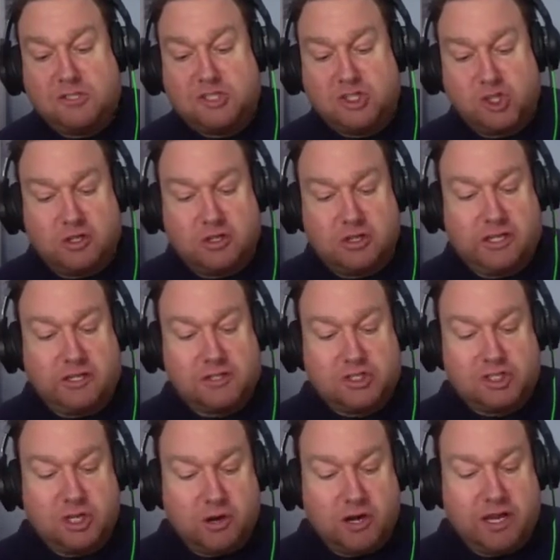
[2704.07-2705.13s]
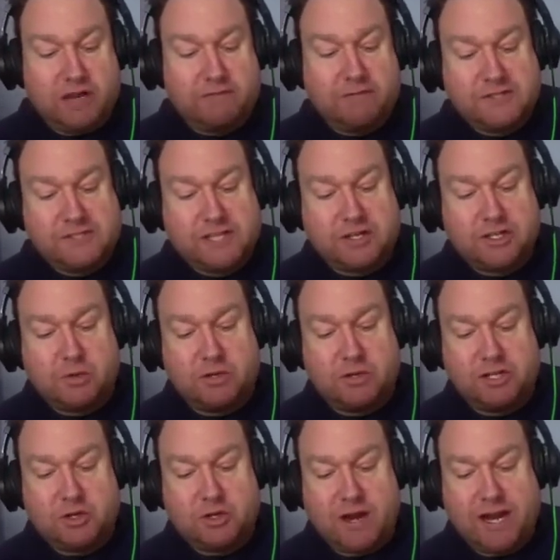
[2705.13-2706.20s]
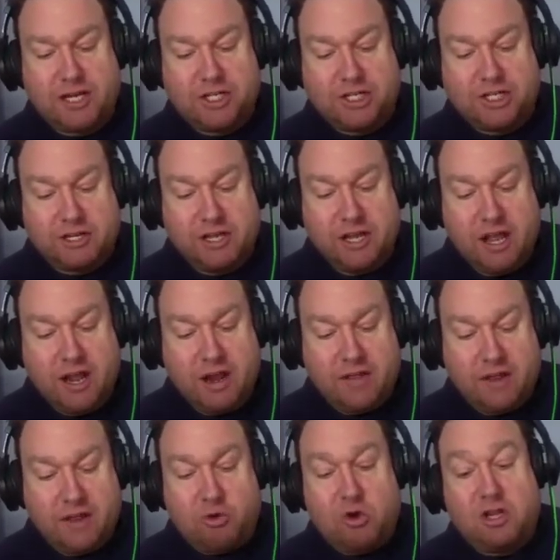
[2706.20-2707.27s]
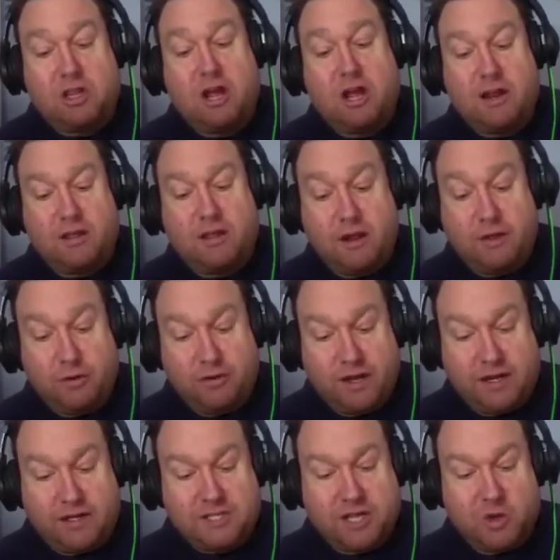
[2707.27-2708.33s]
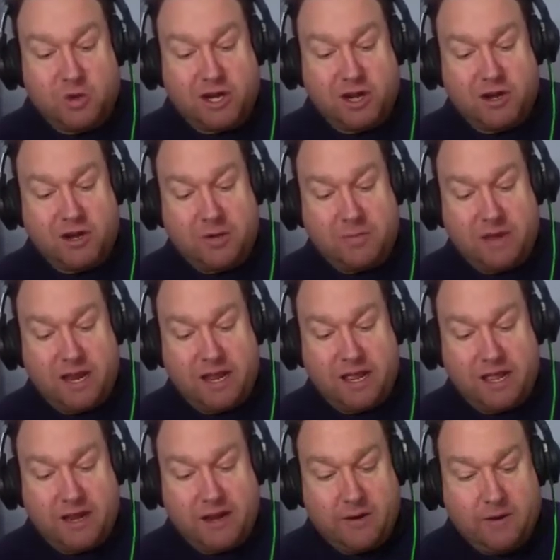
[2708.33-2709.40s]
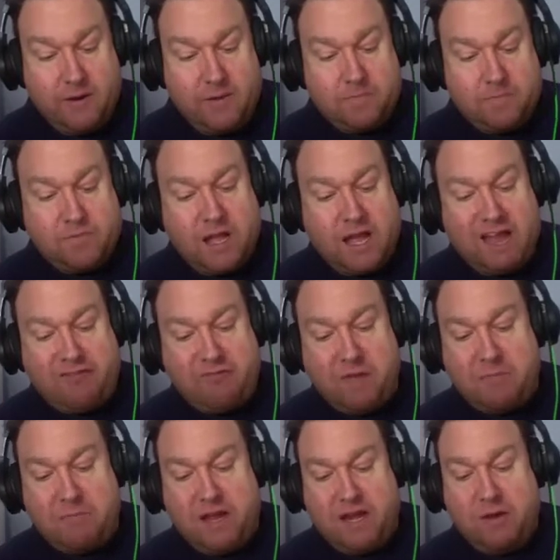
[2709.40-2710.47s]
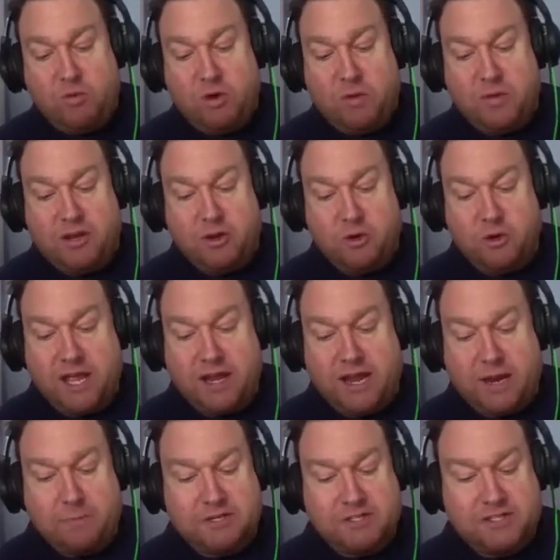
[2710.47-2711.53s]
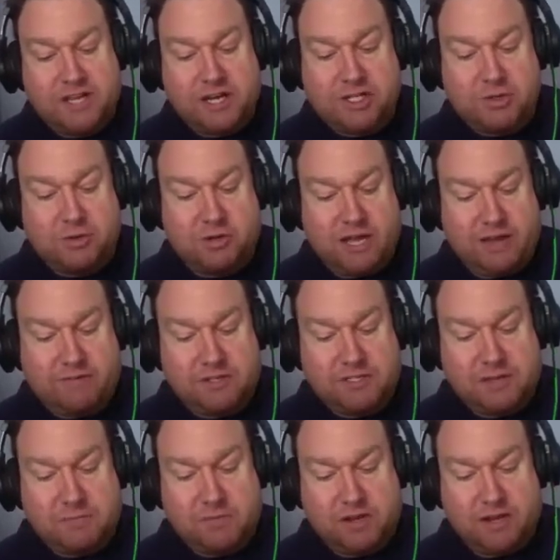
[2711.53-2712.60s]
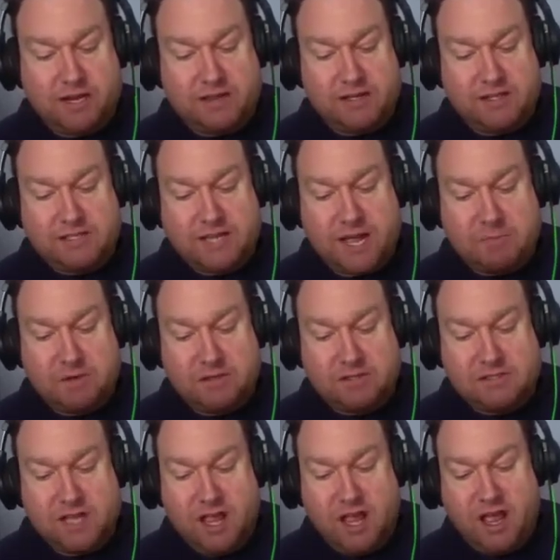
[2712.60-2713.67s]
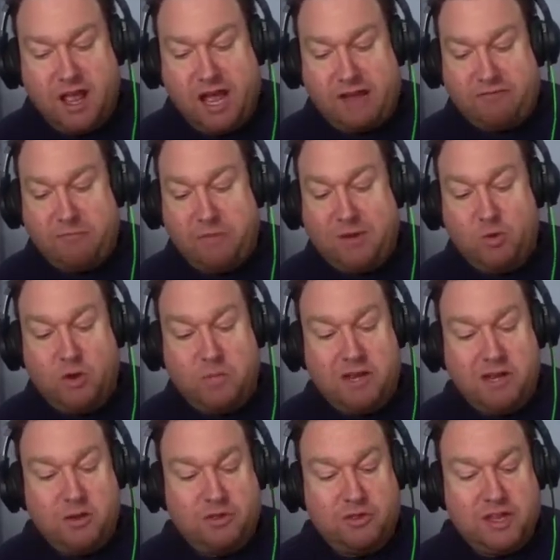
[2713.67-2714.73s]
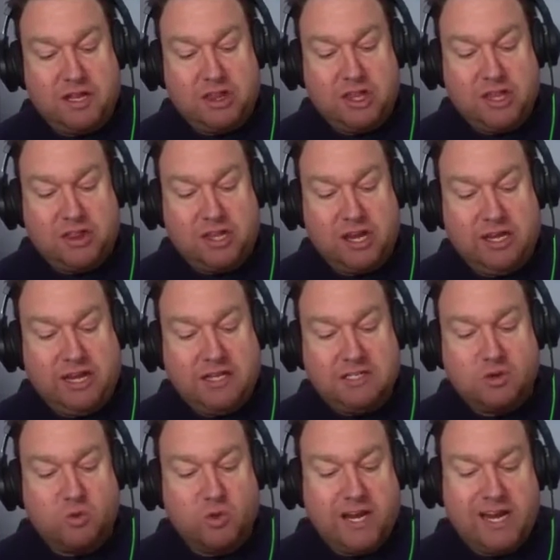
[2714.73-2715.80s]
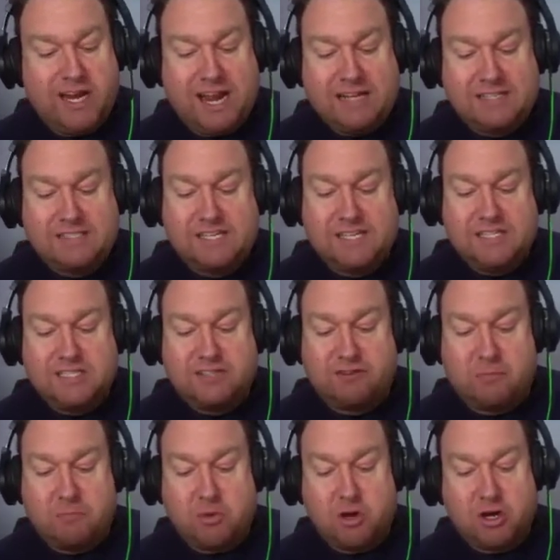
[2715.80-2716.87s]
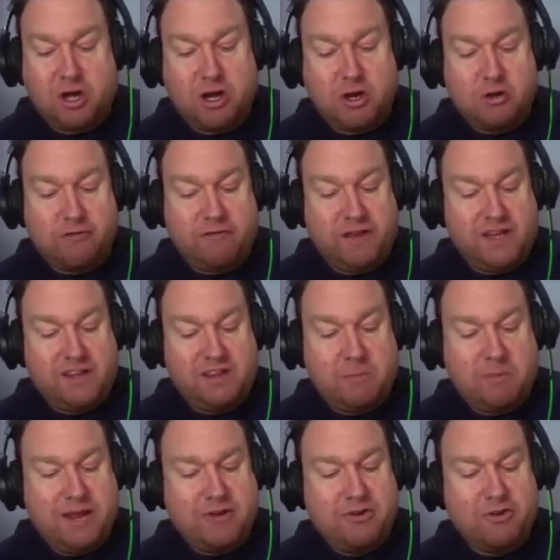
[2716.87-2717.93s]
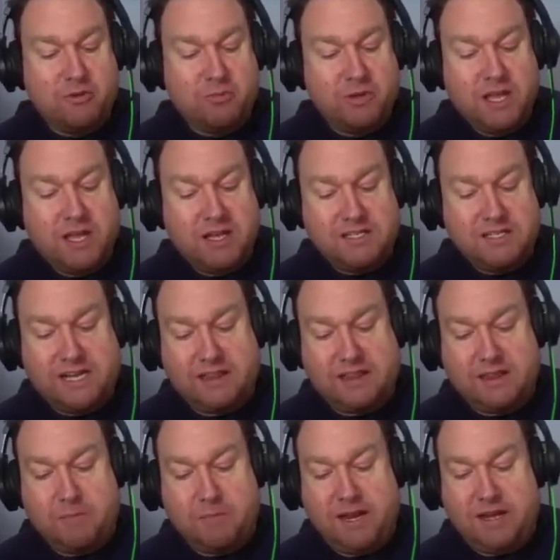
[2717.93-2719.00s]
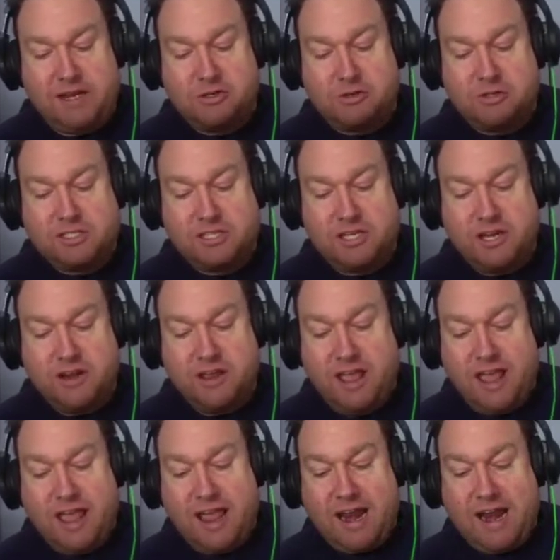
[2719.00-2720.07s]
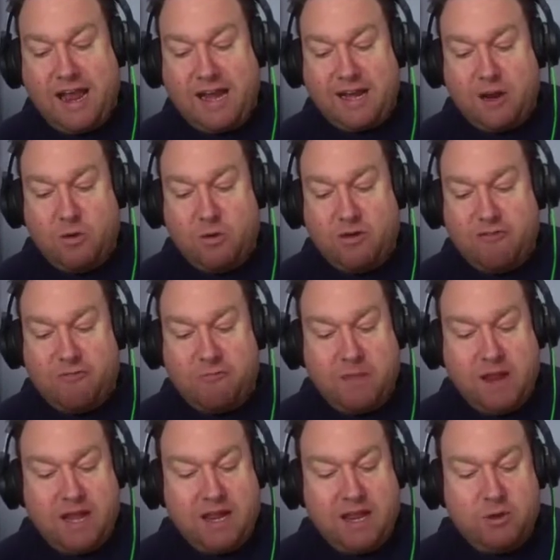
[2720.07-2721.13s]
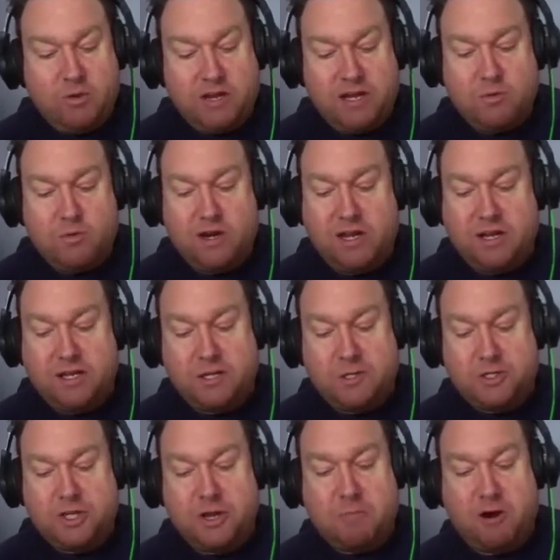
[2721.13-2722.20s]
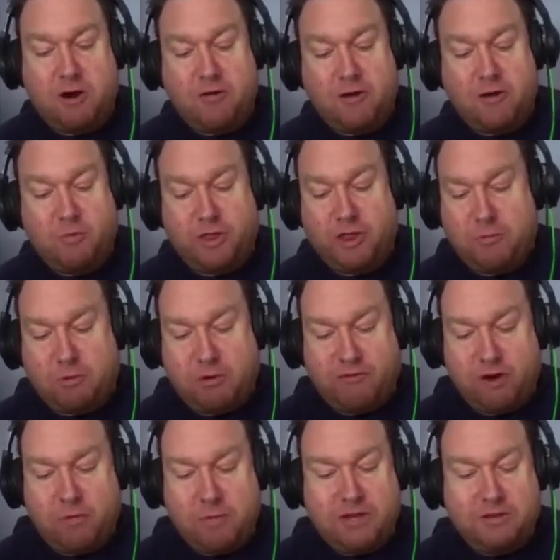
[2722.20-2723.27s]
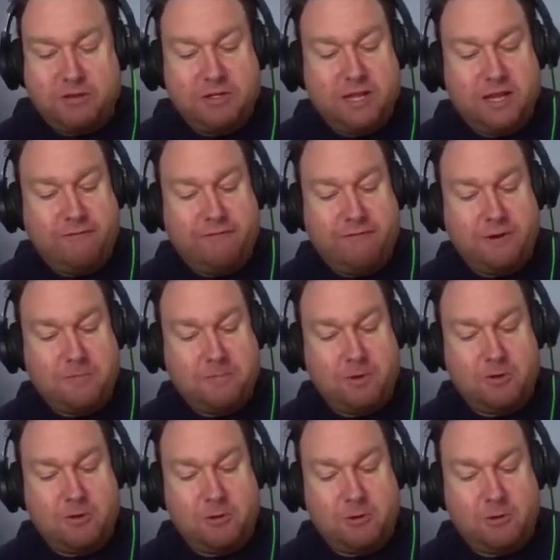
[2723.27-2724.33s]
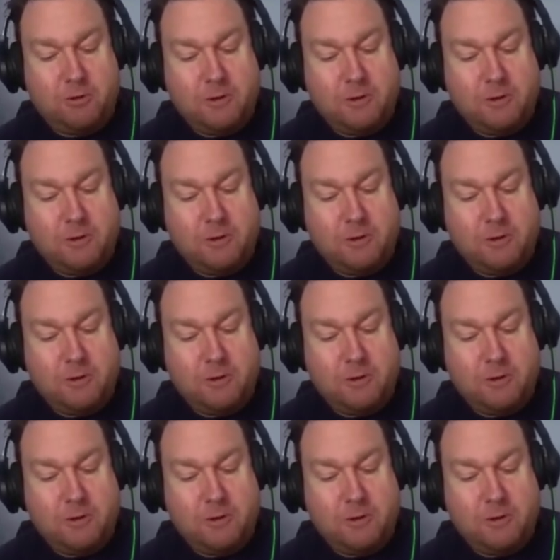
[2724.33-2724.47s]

certainly a surrogate for sexual interaction, there were a lot of other things going on in my head. I've met men and women who get hypersexual after something like this happens. I've met women who think that they need to reenact scenes from pornography in the bedroom to get the man interested. And I know of many who didn't want to touch their partner with the proverbial 10 foot pole.